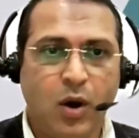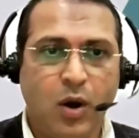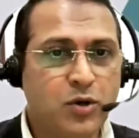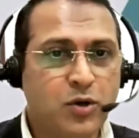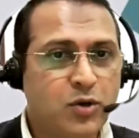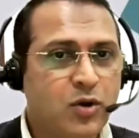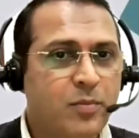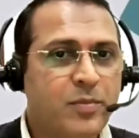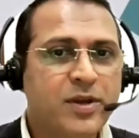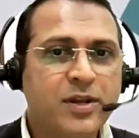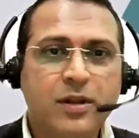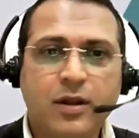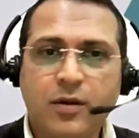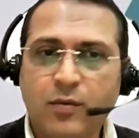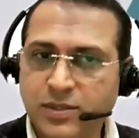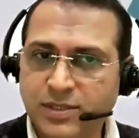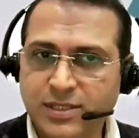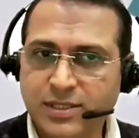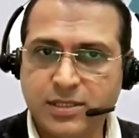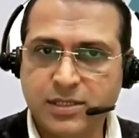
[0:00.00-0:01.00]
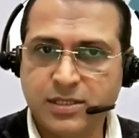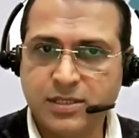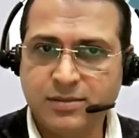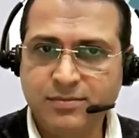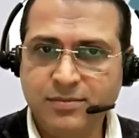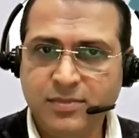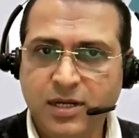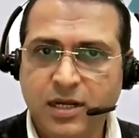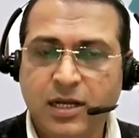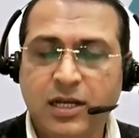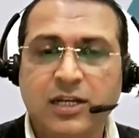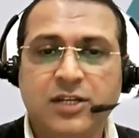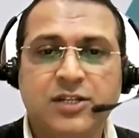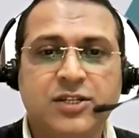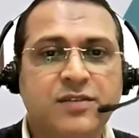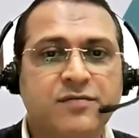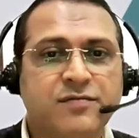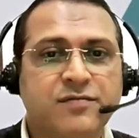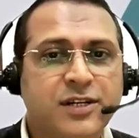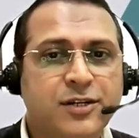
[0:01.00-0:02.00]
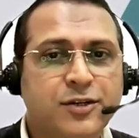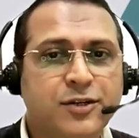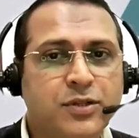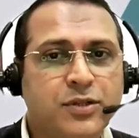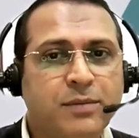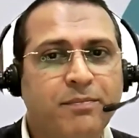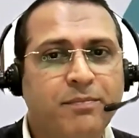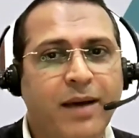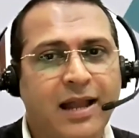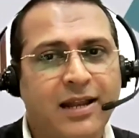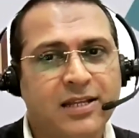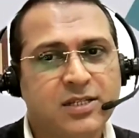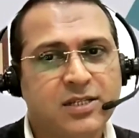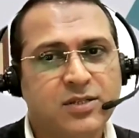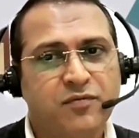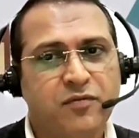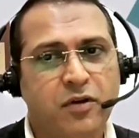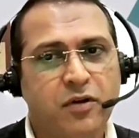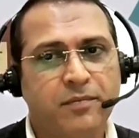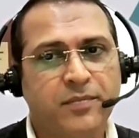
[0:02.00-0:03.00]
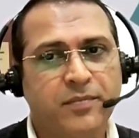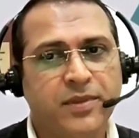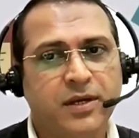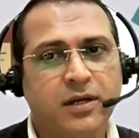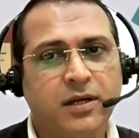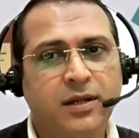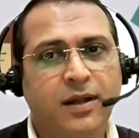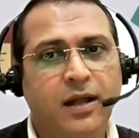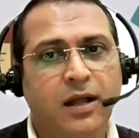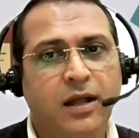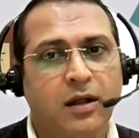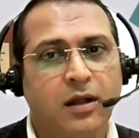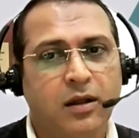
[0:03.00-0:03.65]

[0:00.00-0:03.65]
autonomic nervous system, shifted to the balance from the